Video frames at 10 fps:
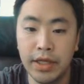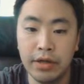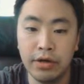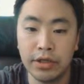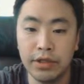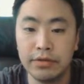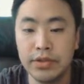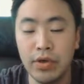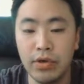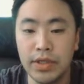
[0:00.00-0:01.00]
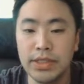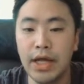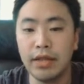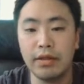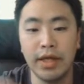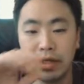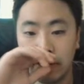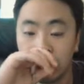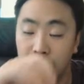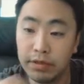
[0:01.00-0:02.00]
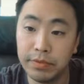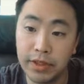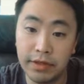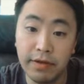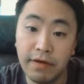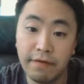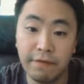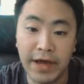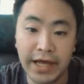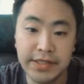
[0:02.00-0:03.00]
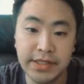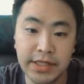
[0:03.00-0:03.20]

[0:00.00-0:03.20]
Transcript: n log n. So it's not like incredibly fast.